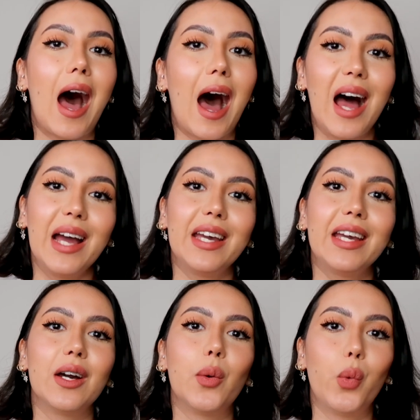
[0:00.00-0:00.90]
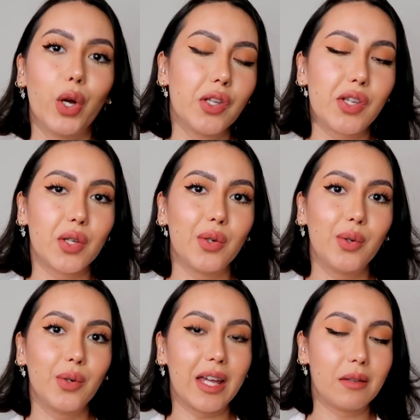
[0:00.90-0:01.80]
I want
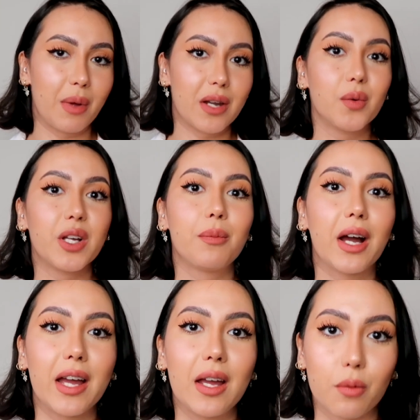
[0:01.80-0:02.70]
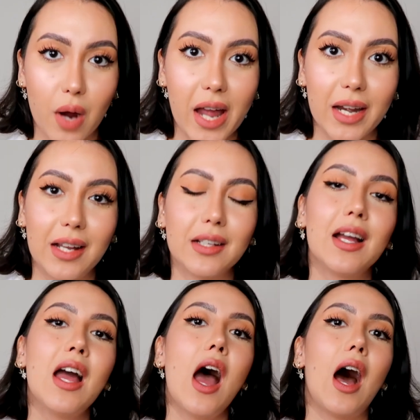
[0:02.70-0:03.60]
to get better with my writing.